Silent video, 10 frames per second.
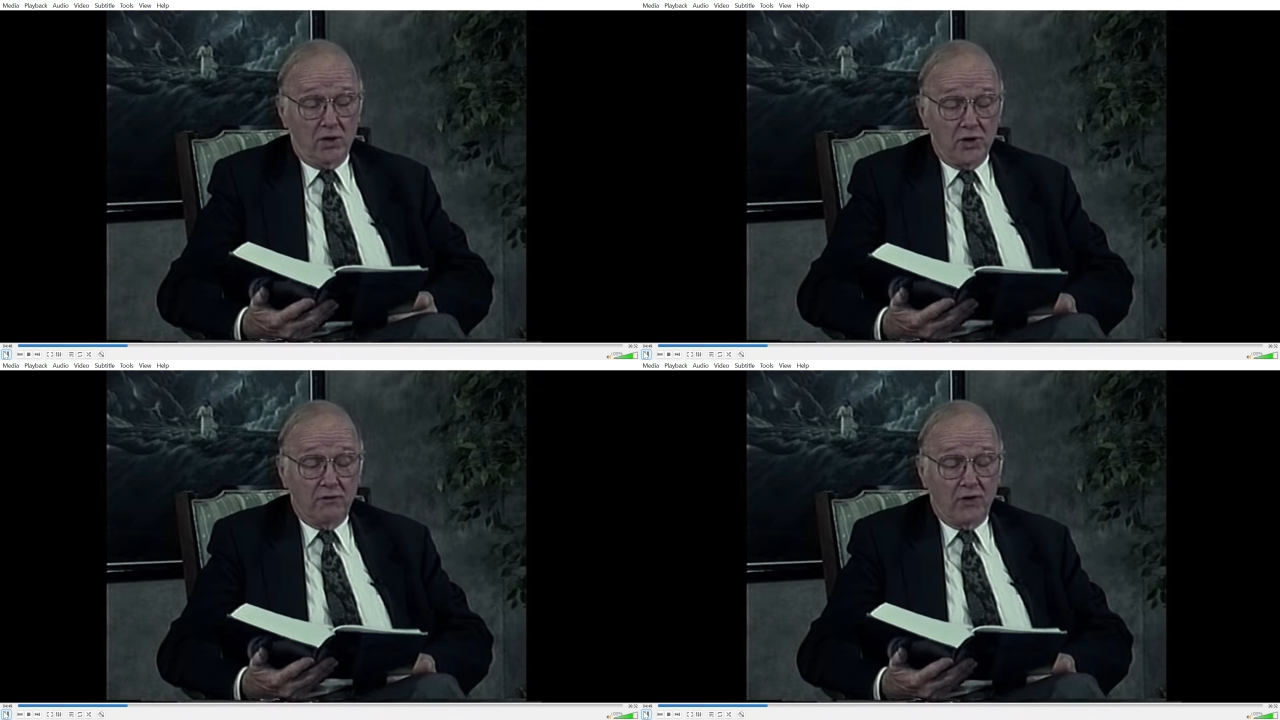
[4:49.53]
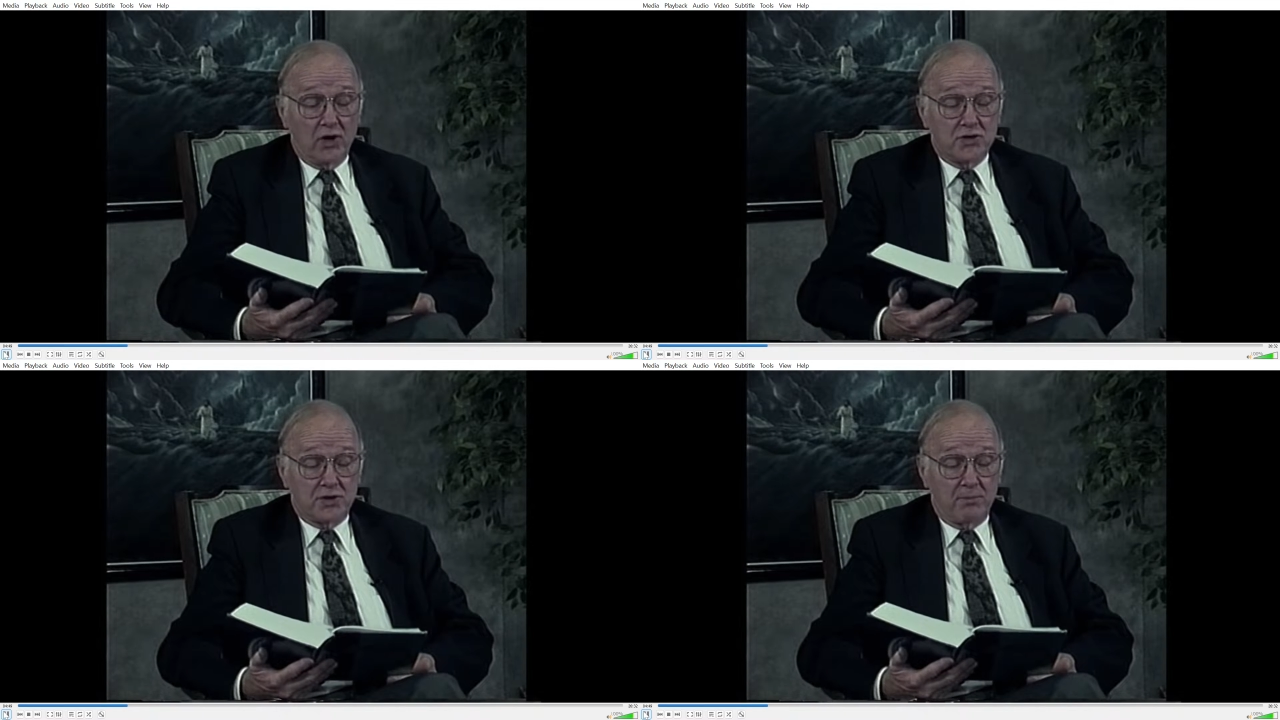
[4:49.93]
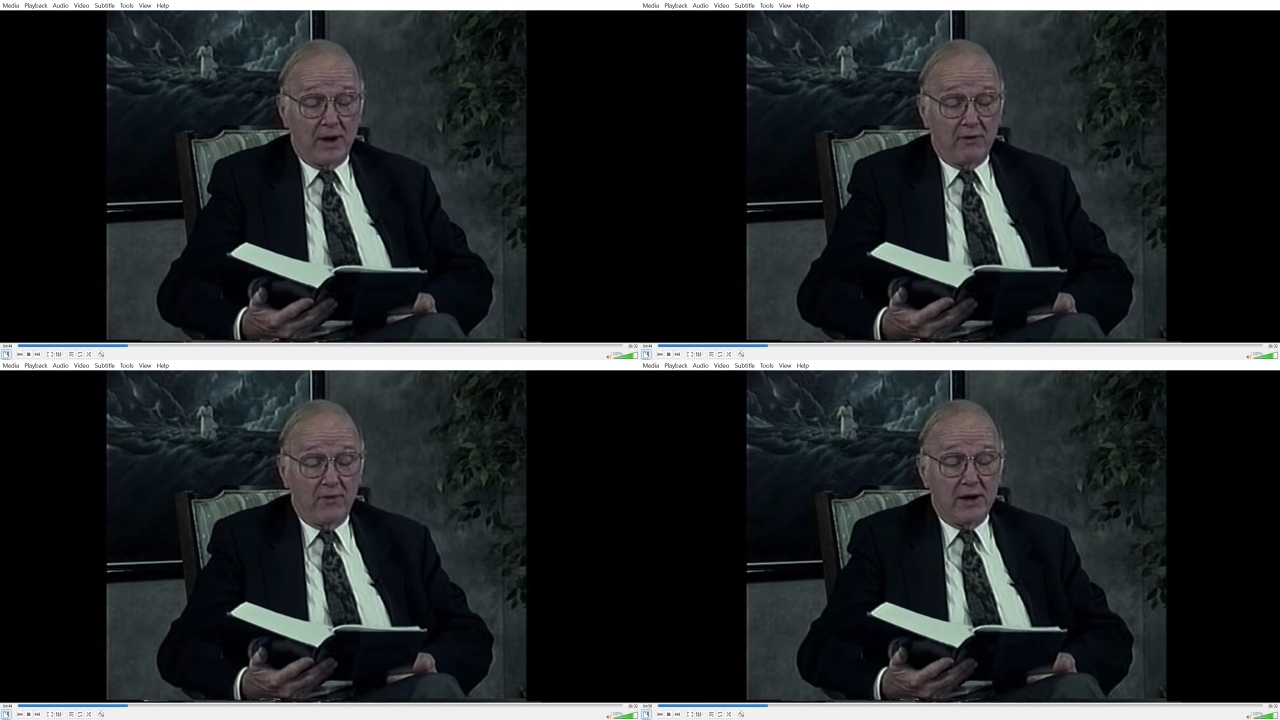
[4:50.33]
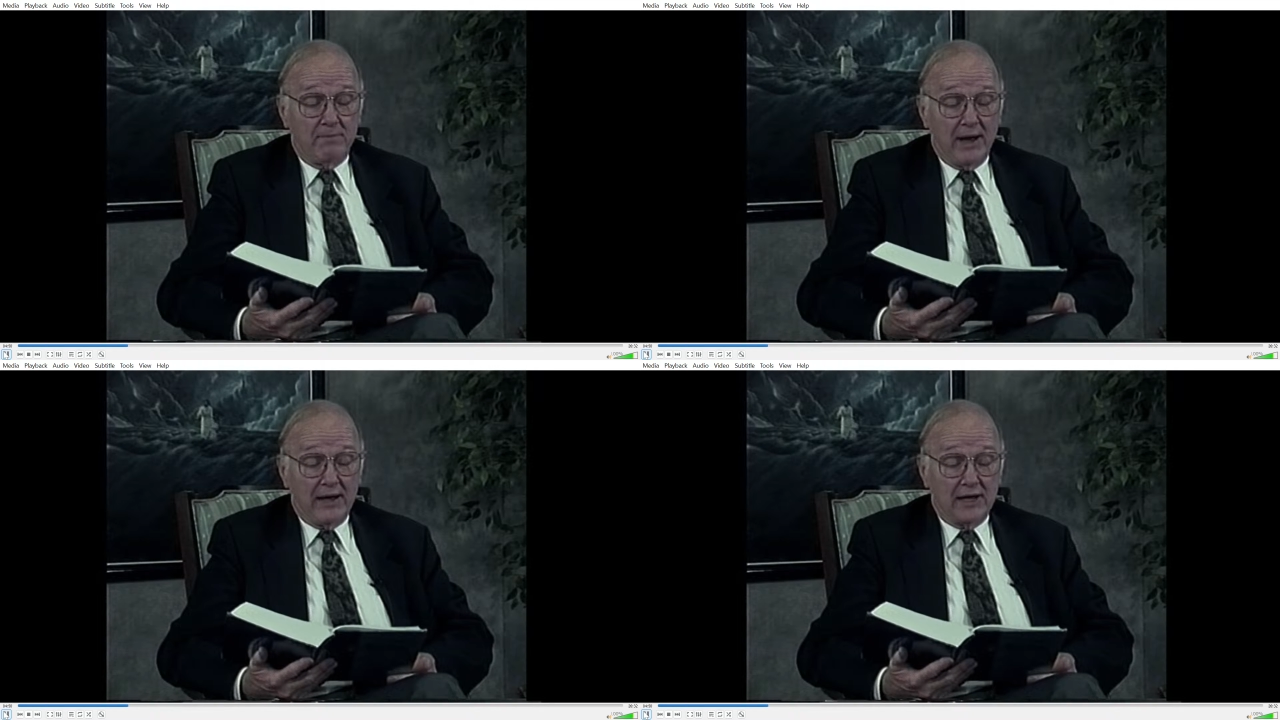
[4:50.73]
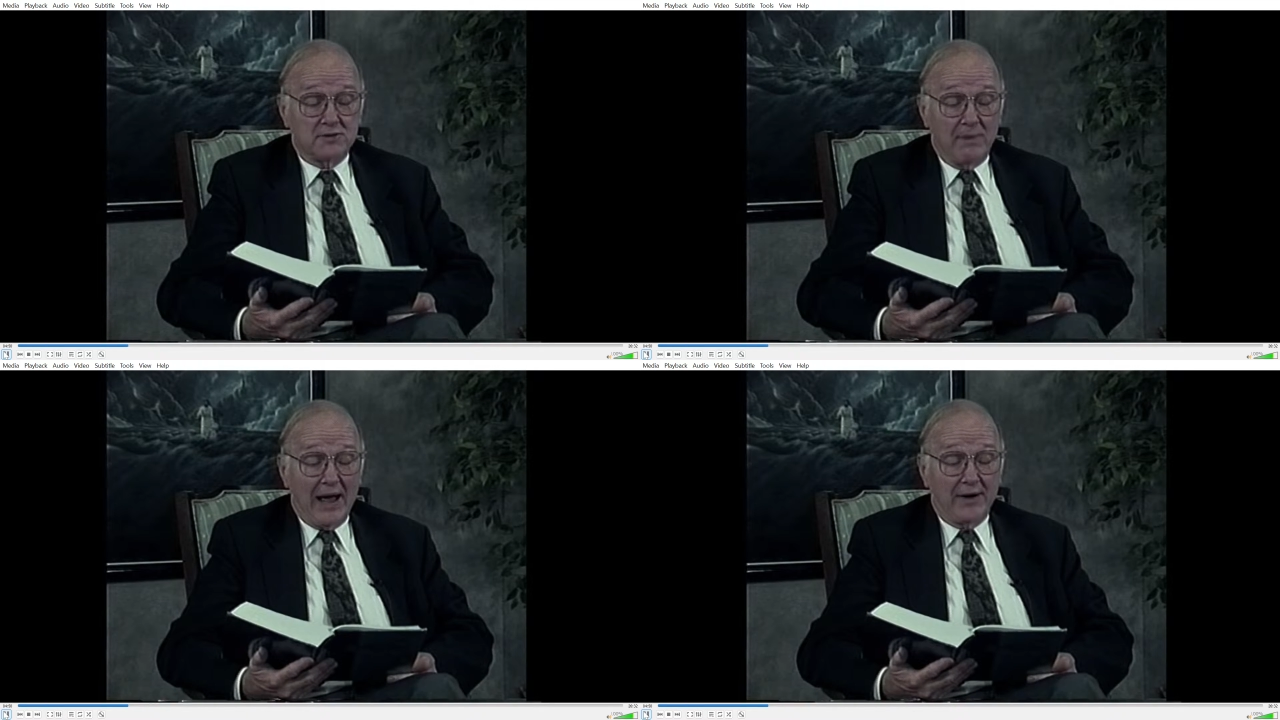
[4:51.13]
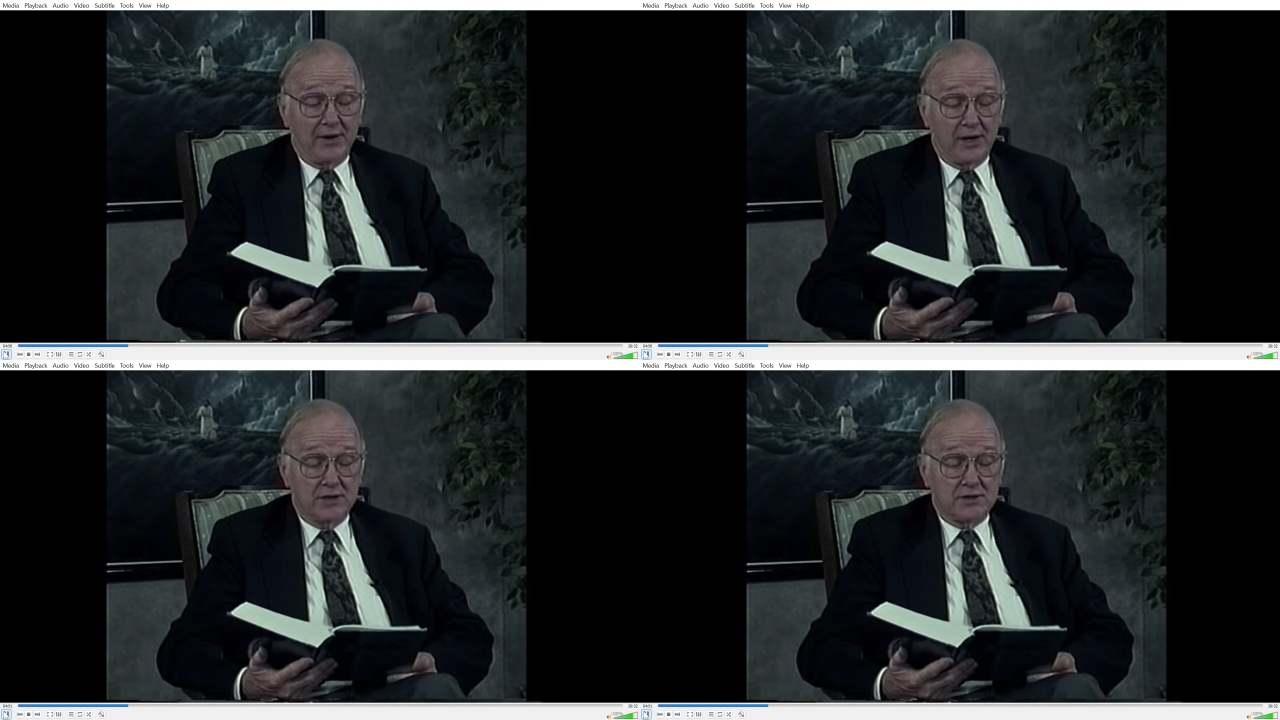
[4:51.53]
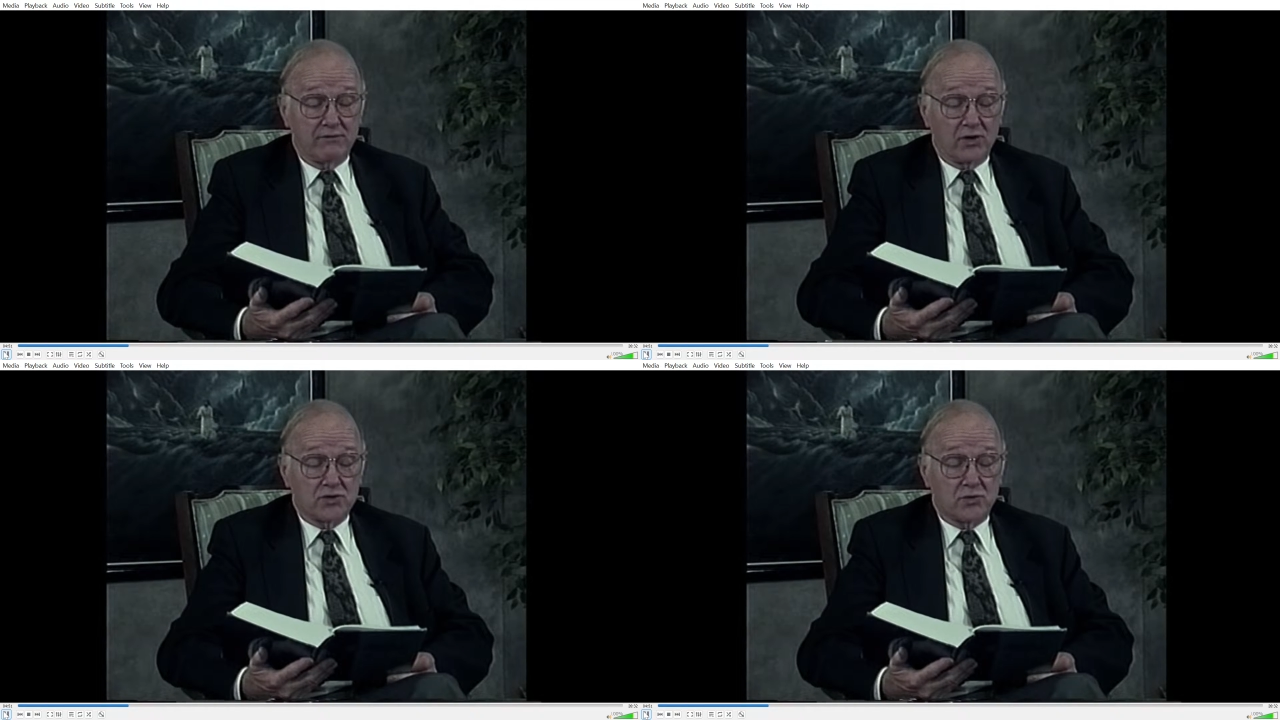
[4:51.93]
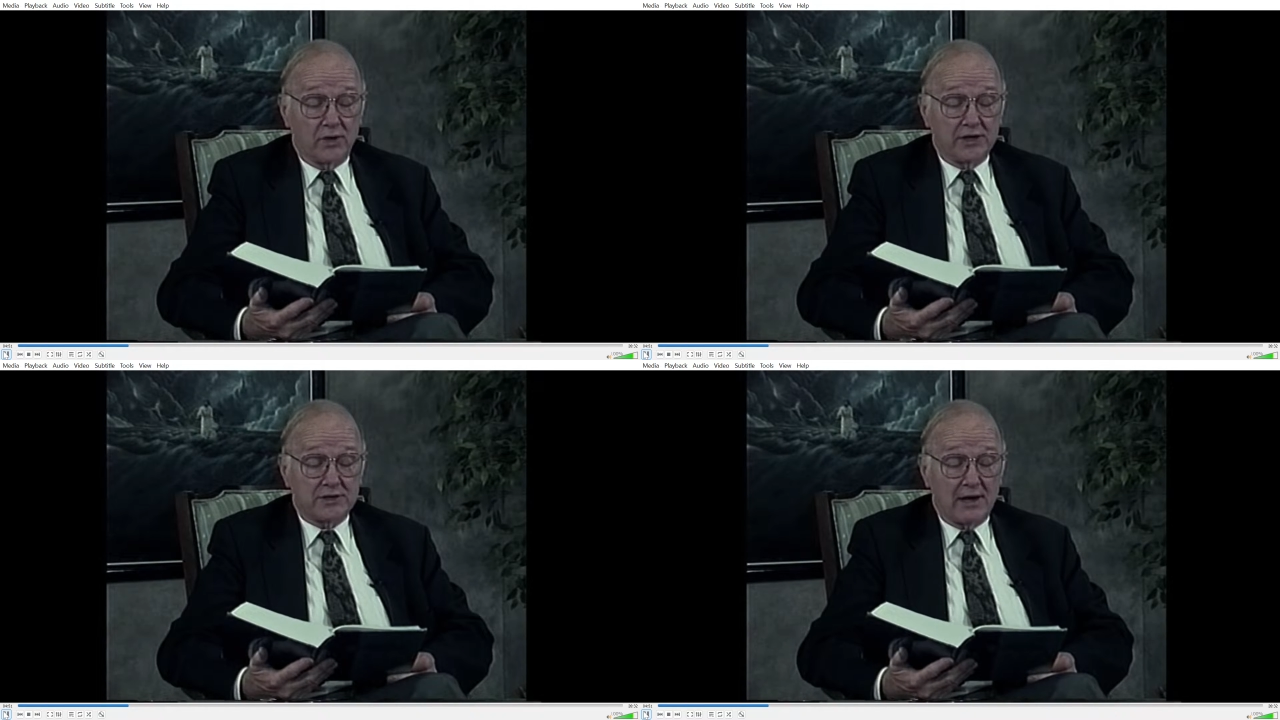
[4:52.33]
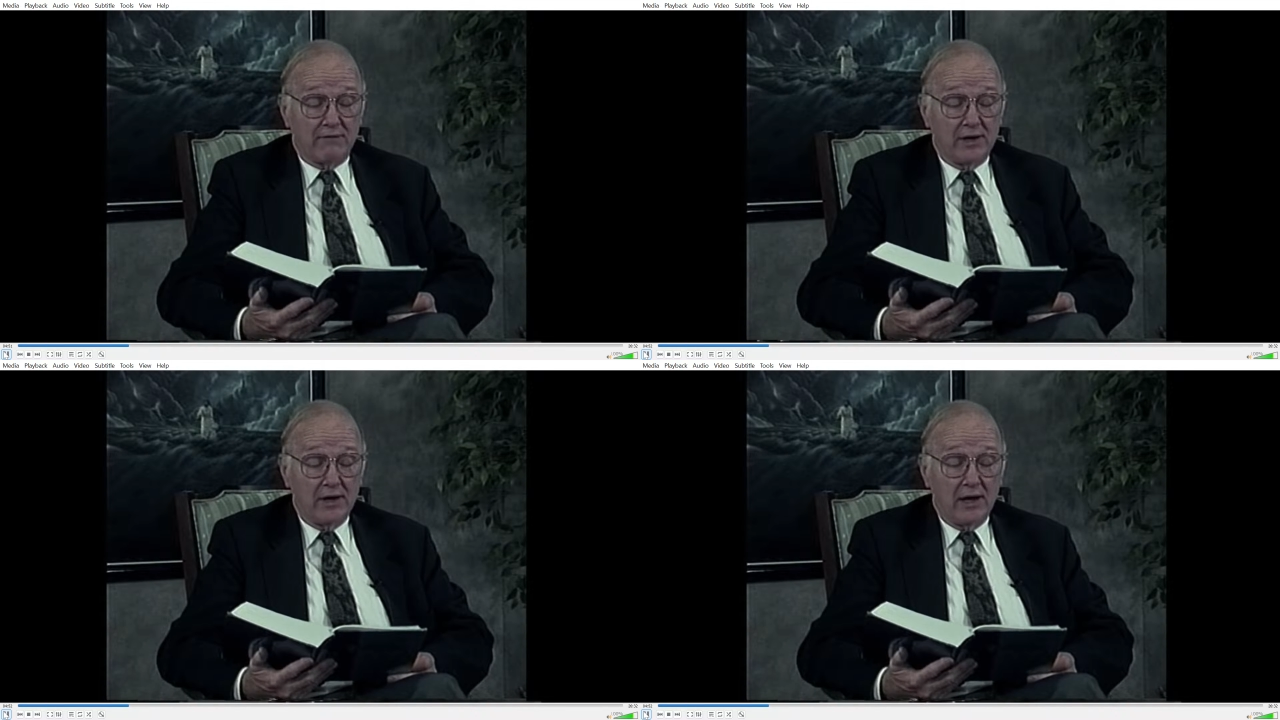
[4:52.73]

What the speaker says: Your version may read by, as mine does in verse 27,